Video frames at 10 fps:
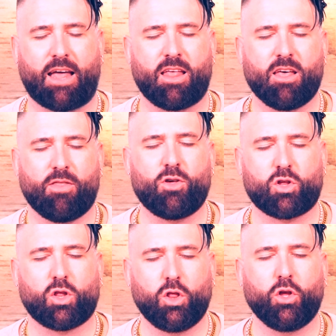that
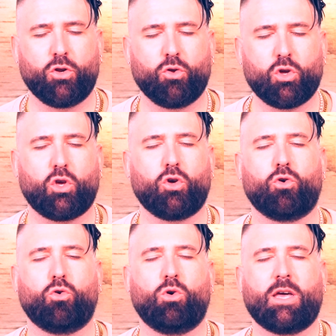this little
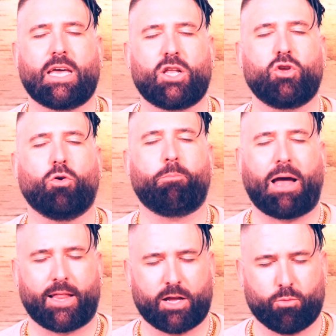you in your
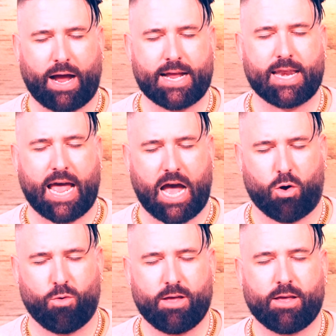belly right
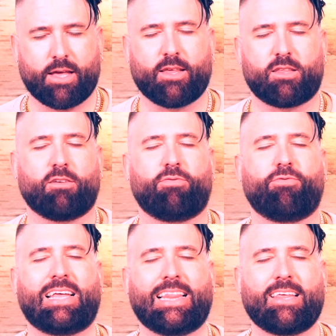now is
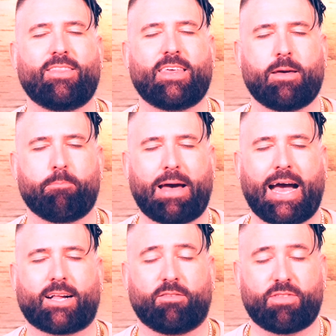feeling the
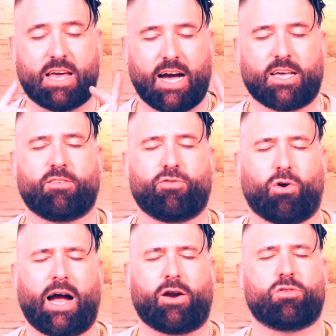impact of the eyes of your
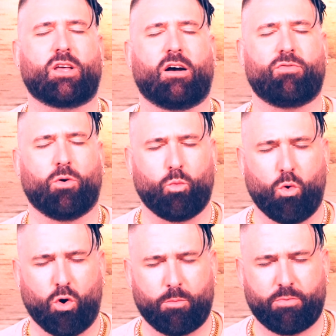higher self, the
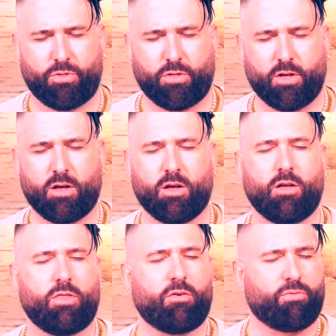warmth,
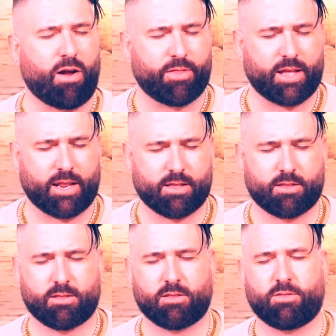the
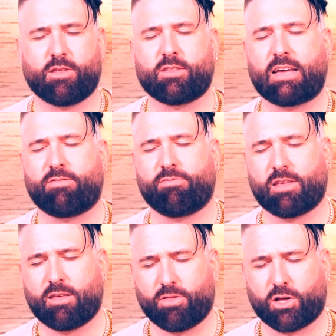friendliness, the
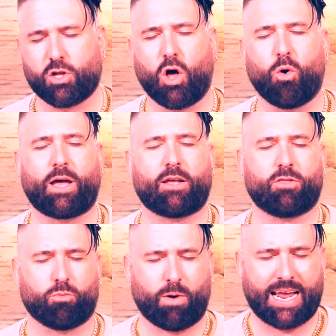safety, the glowing,
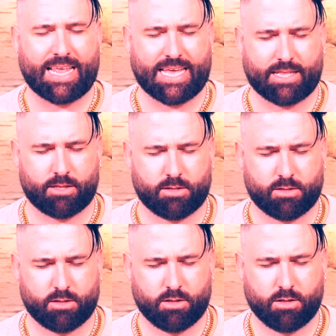the radiance.